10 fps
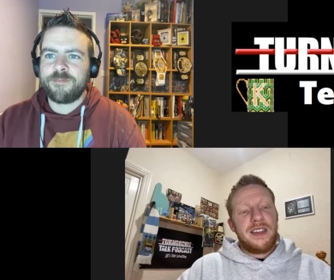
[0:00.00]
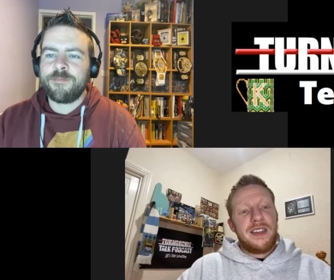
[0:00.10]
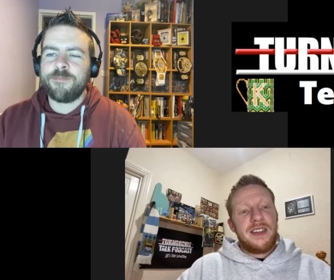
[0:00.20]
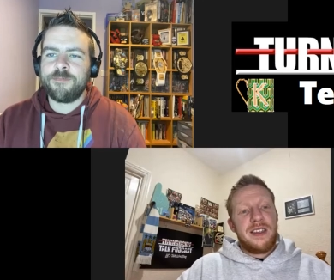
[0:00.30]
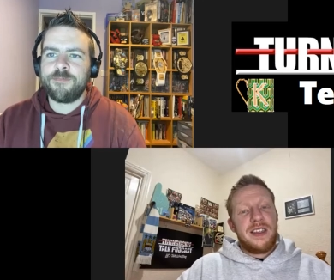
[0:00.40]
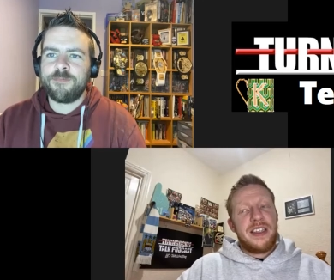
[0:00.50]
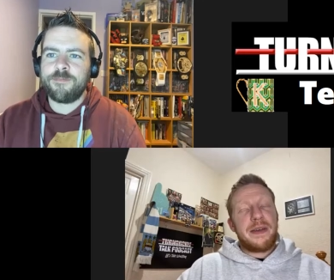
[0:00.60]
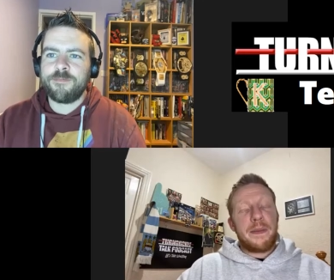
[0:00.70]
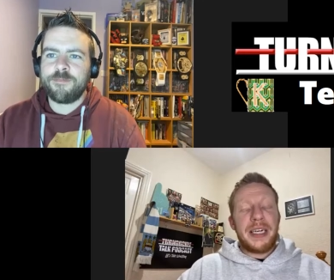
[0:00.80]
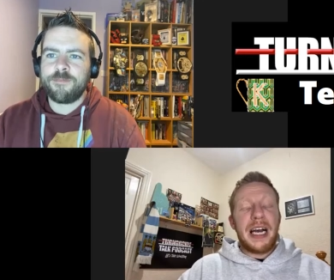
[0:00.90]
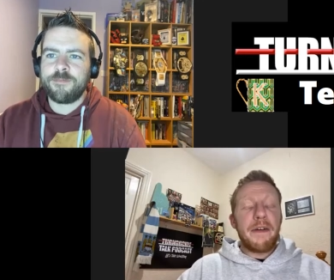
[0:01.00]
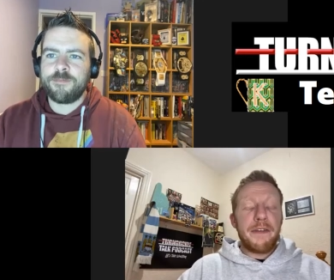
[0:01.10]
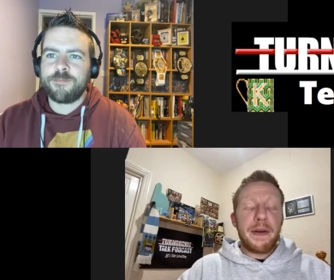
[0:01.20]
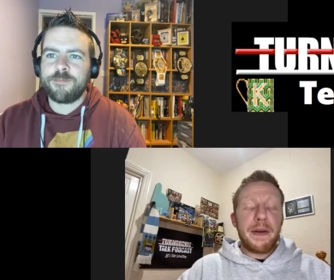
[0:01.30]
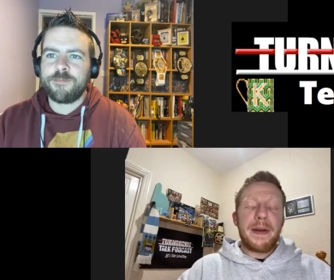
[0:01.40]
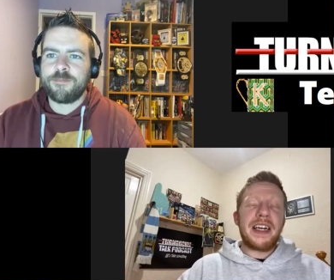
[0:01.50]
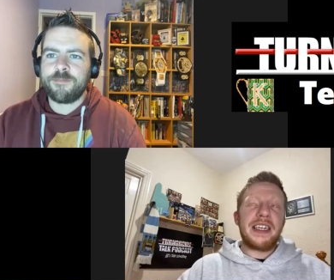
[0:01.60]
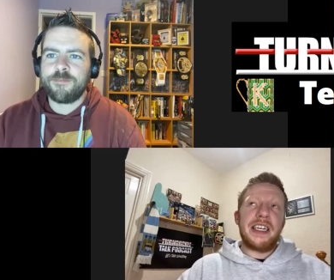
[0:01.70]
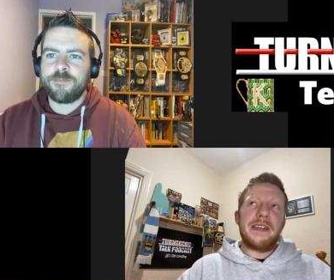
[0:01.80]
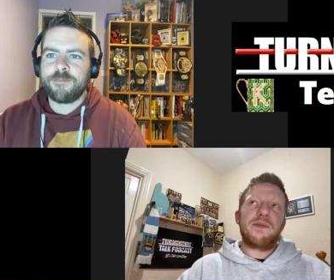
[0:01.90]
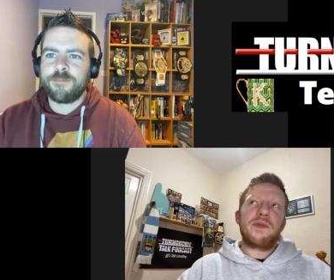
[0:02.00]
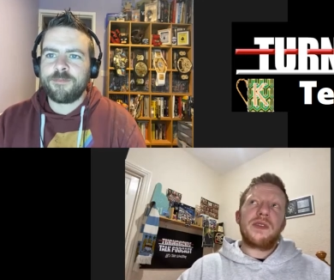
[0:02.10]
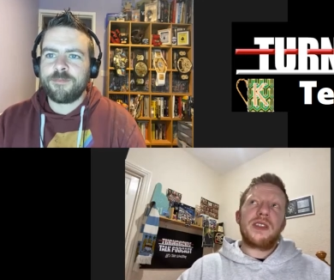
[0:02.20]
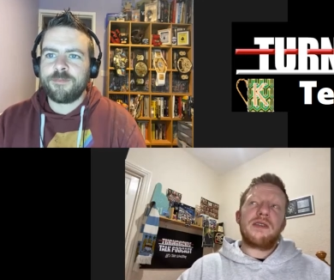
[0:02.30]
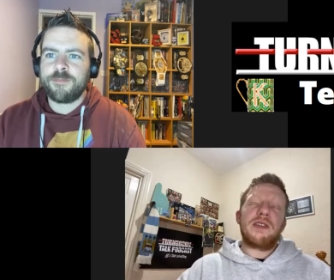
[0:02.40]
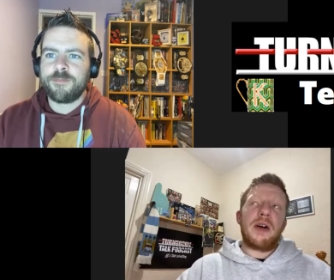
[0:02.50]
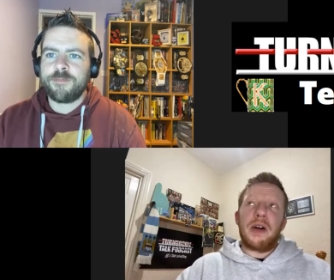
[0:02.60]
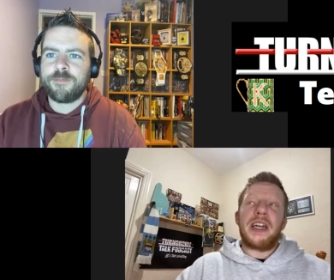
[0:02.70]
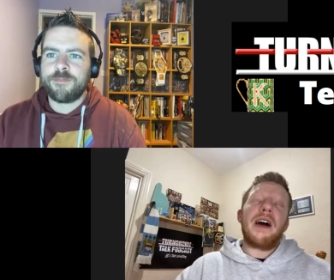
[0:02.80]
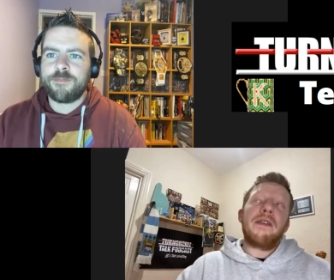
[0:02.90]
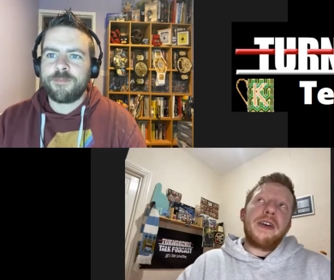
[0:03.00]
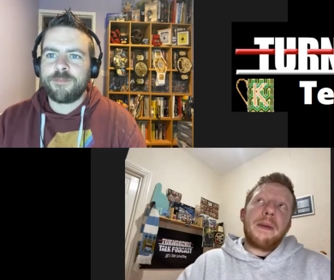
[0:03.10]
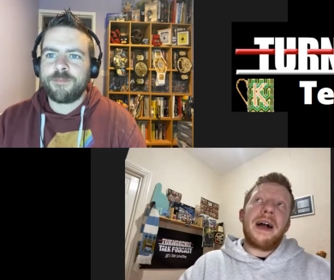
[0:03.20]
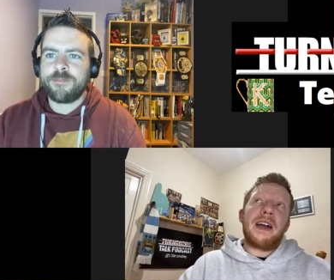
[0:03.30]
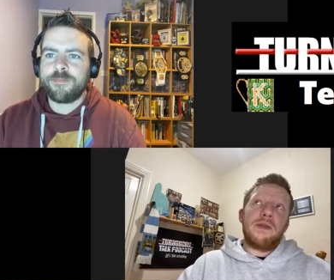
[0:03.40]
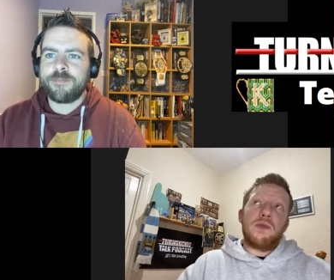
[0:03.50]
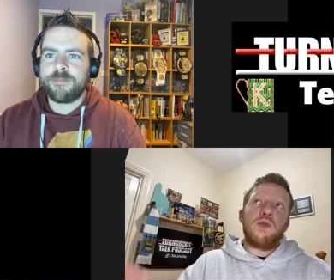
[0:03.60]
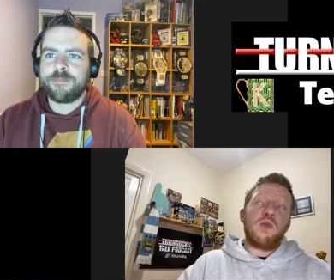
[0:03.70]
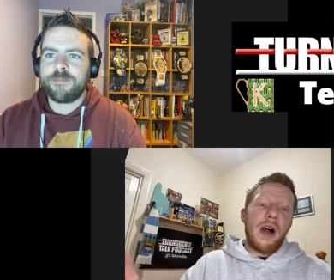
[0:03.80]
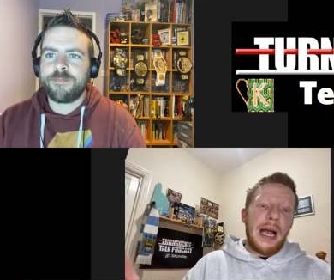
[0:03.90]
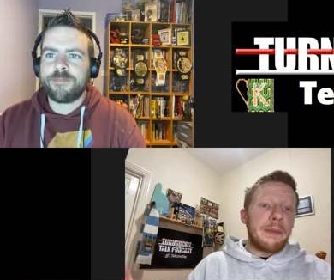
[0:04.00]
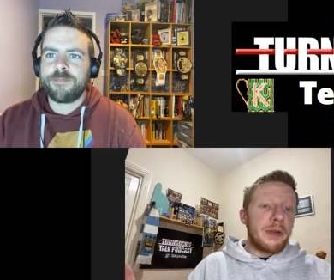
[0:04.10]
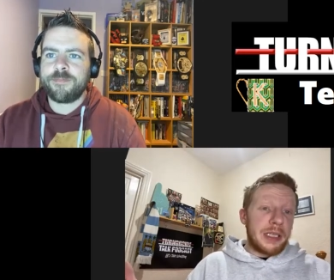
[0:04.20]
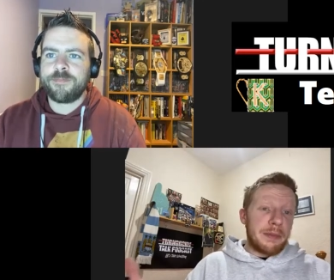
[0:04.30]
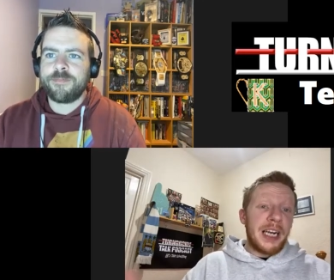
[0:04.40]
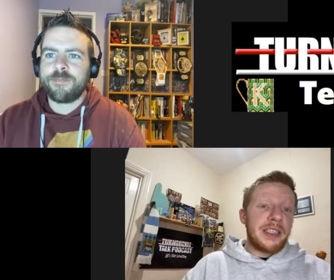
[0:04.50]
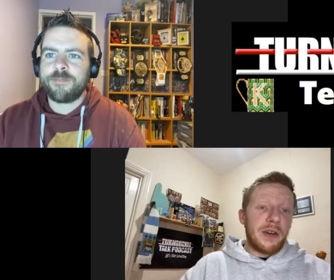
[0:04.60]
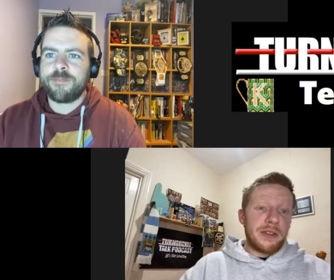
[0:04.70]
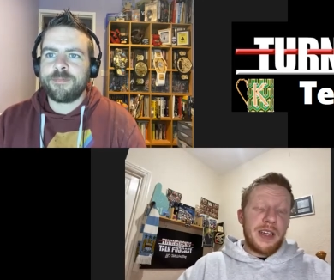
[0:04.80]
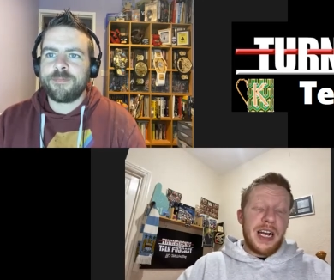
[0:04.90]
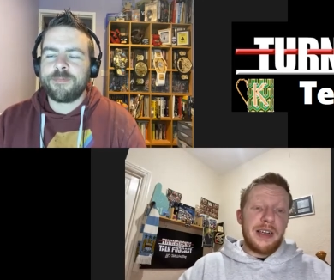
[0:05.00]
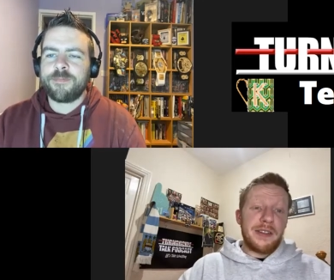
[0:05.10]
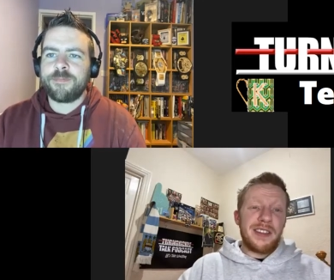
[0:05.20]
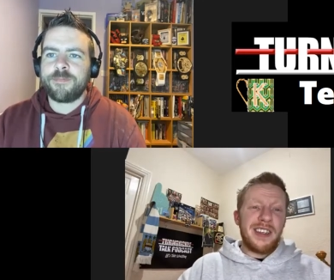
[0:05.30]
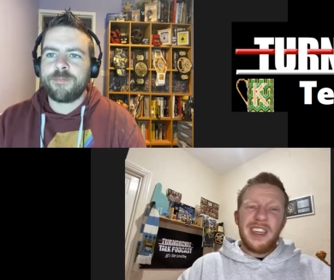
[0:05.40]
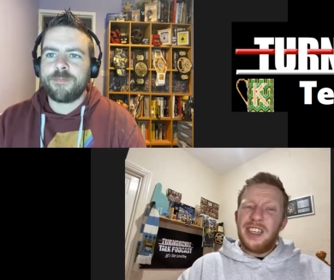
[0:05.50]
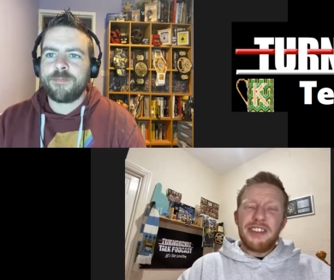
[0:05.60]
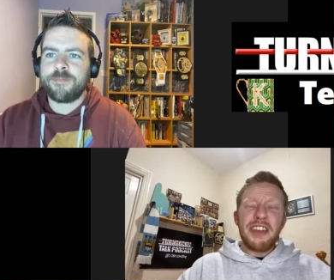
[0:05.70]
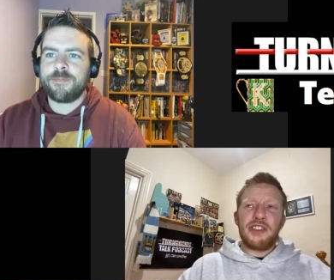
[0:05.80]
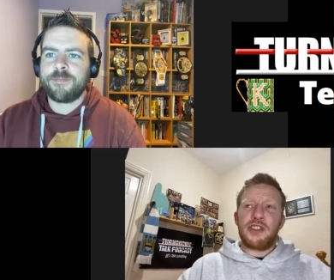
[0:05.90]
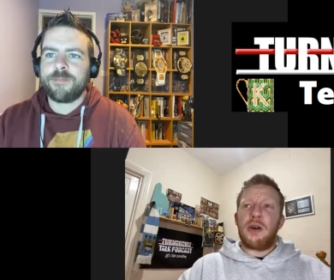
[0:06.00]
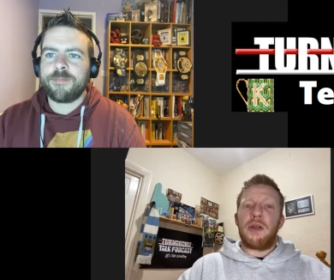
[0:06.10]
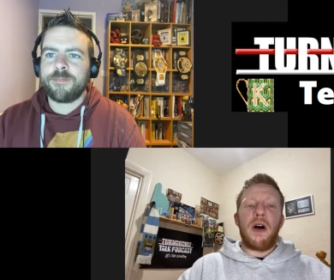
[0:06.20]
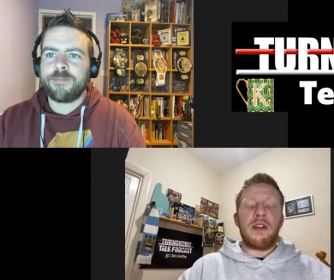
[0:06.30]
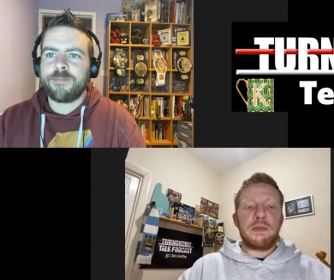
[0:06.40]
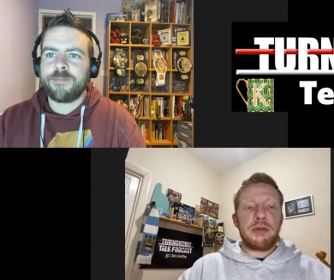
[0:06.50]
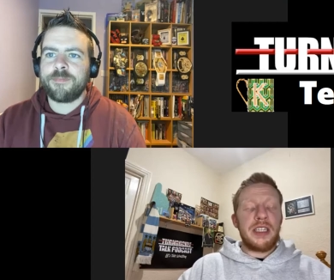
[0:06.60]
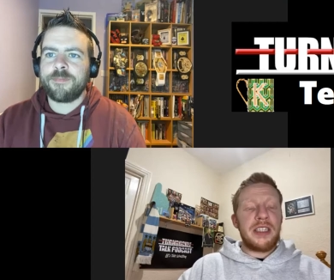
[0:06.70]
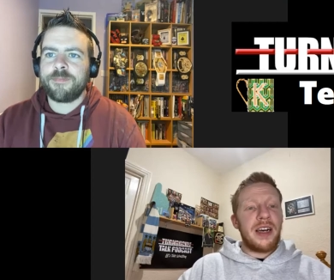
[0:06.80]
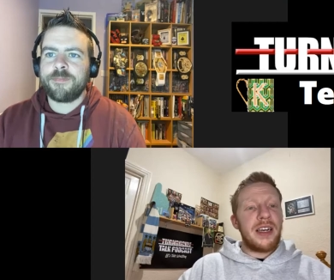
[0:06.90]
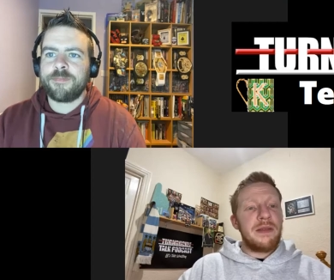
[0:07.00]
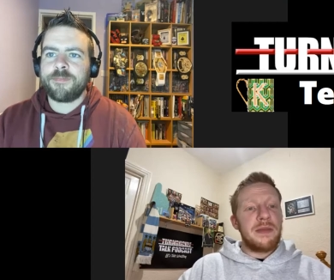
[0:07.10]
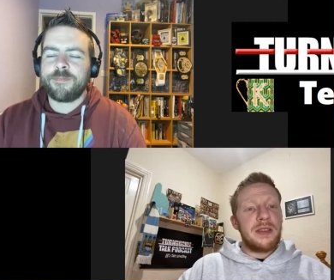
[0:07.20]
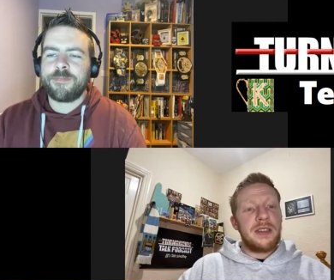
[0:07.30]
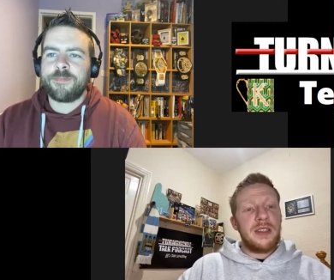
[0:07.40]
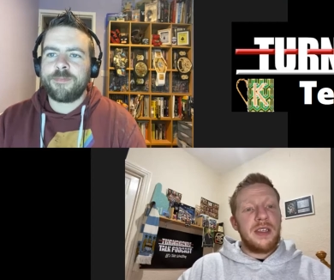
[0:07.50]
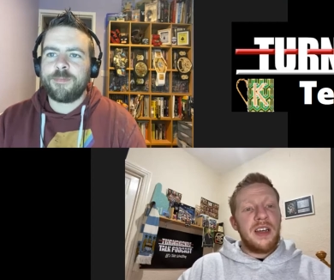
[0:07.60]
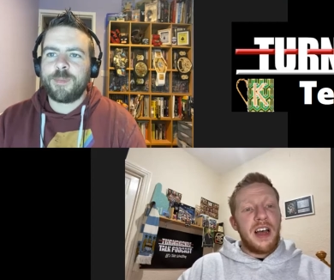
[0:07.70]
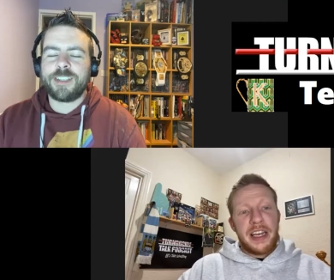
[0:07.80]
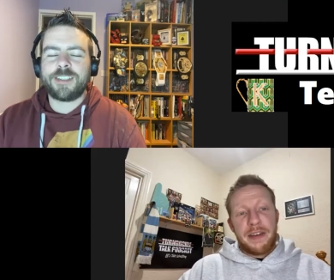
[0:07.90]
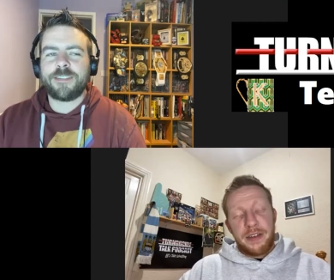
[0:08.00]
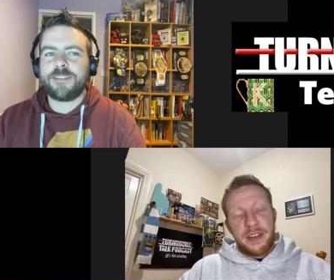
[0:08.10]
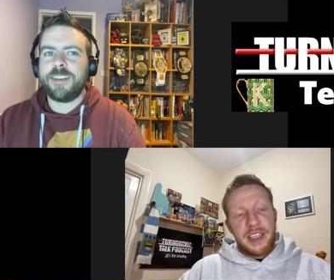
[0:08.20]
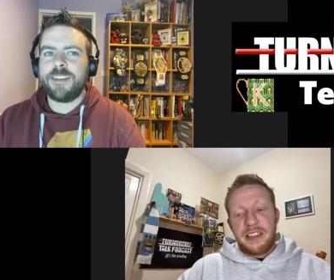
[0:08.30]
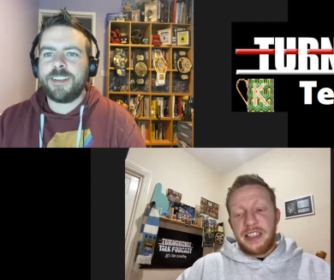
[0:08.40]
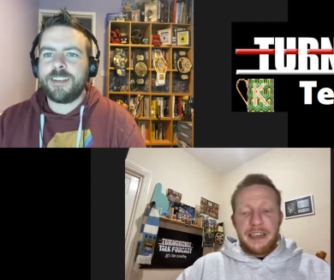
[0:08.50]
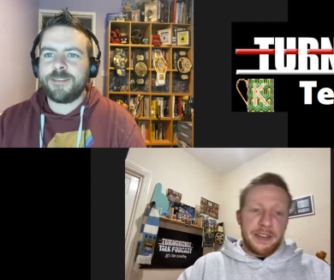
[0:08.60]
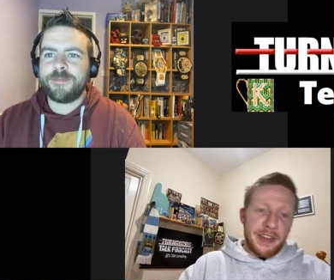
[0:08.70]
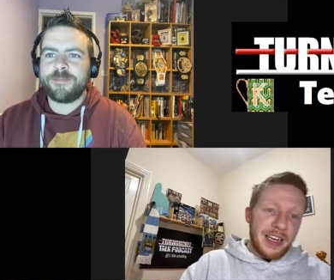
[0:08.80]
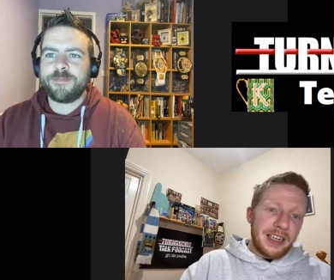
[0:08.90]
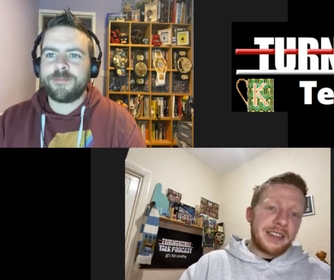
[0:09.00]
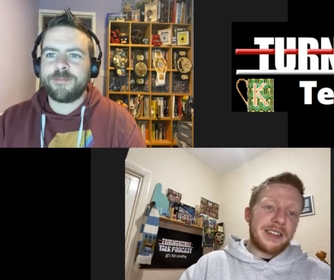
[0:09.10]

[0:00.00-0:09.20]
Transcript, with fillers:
Speaker 1: Mm. But now I think back at it. Uh, well, now I think back at what Emily, my daughter, has. She has chocolate all the bloody time. I give her thing. this, I give her that.